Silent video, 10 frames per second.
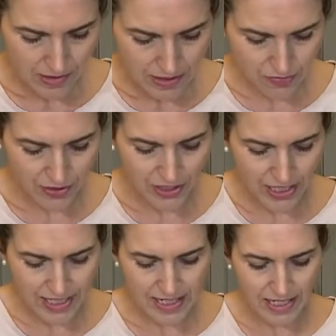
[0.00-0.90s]
is very
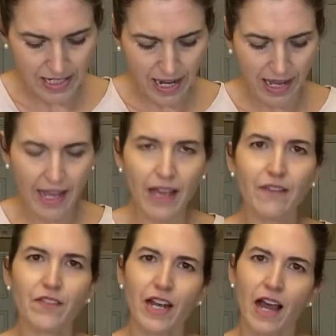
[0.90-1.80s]
easy. I have an